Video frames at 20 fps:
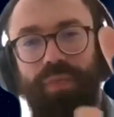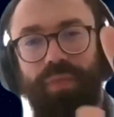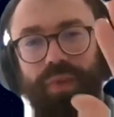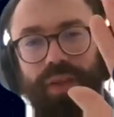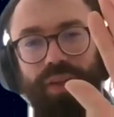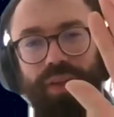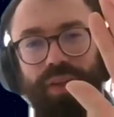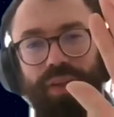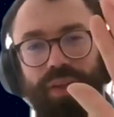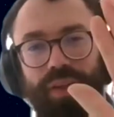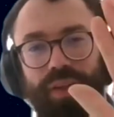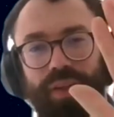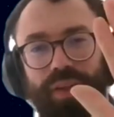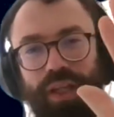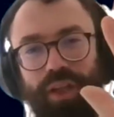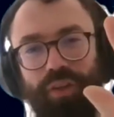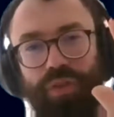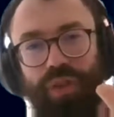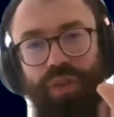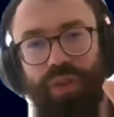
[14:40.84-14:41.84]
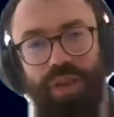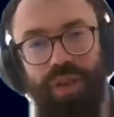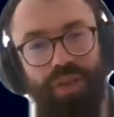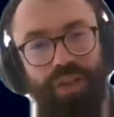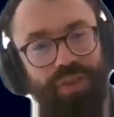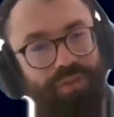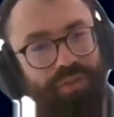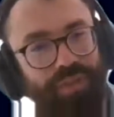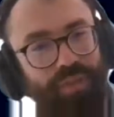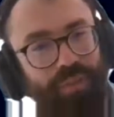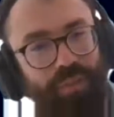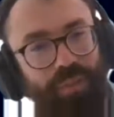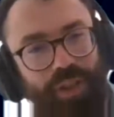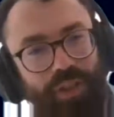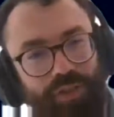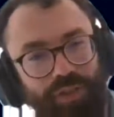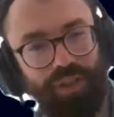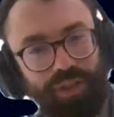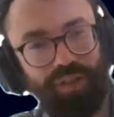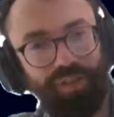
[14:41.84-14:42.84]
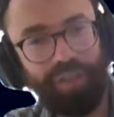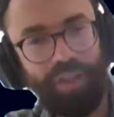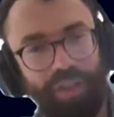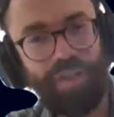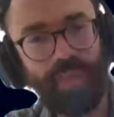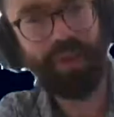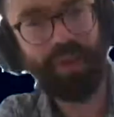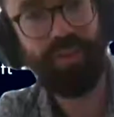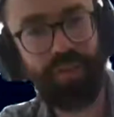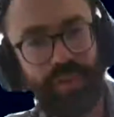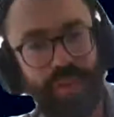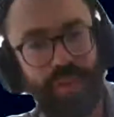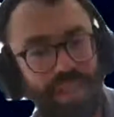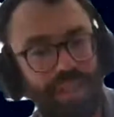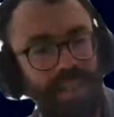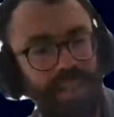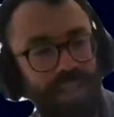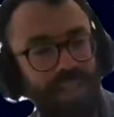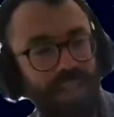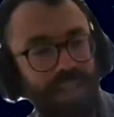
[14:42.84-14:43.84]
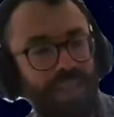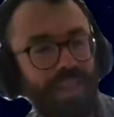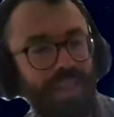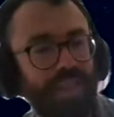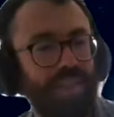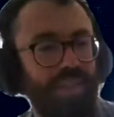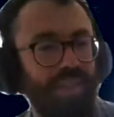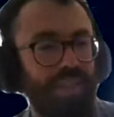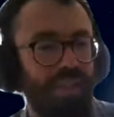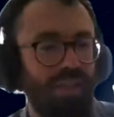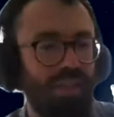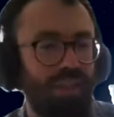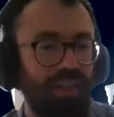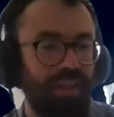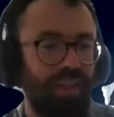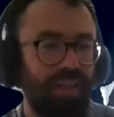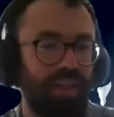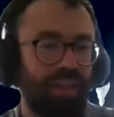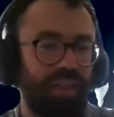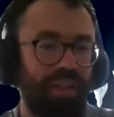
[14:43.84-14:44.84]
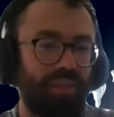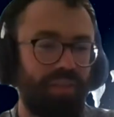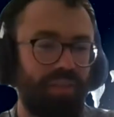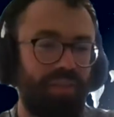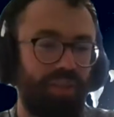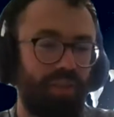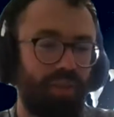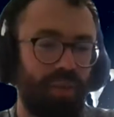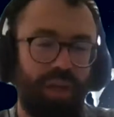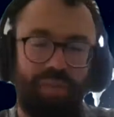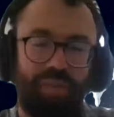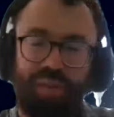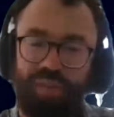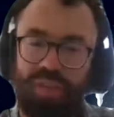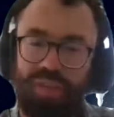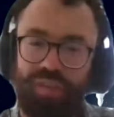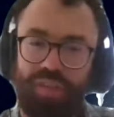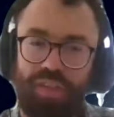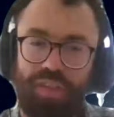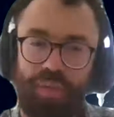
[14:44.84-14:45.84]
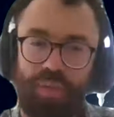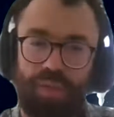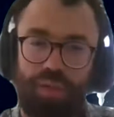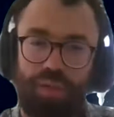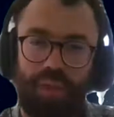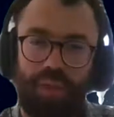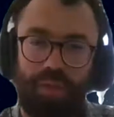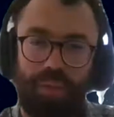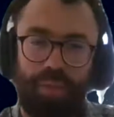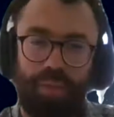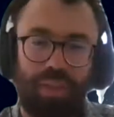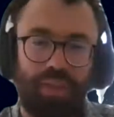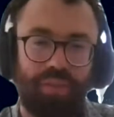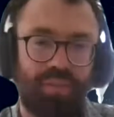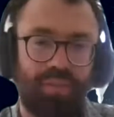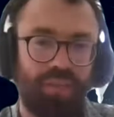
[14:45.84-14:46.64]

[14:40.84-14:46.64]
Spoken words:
Thanks very much. Please feel free to message me if you ever have anything you want to chat about.